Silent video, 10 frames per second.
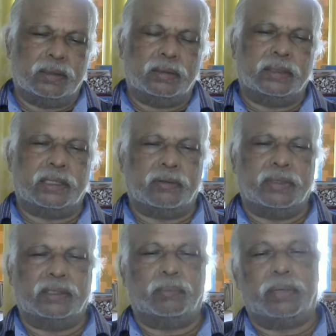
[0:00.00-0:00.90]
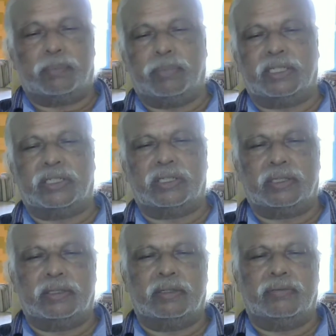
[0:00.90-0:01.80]
serving the purpose
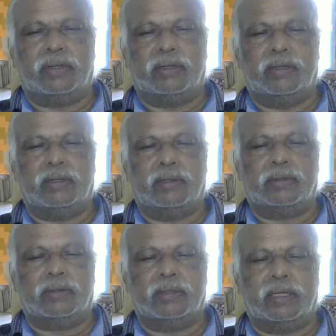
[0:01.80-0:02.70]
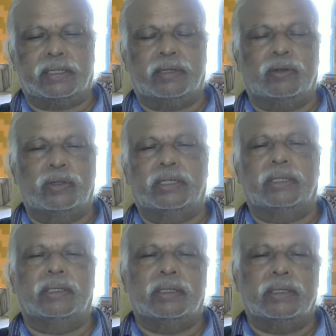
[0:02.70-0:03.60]
of to get a good
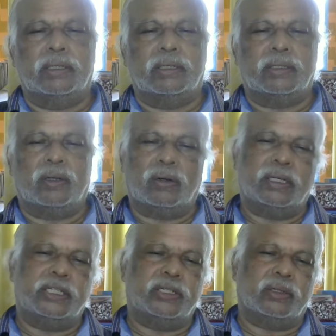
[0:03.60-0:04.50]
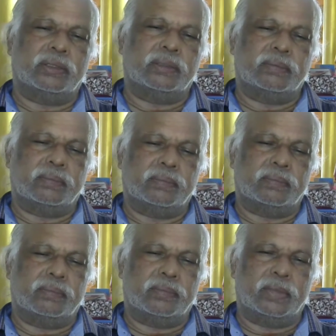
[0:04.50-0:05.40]
knowledge on
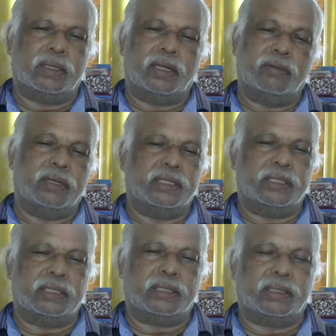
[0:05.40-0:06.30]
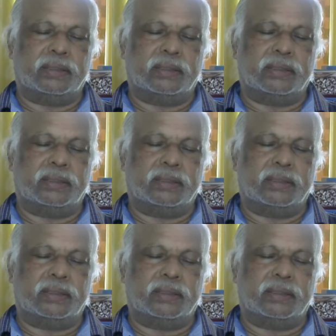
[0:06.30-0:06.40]
highway engineering.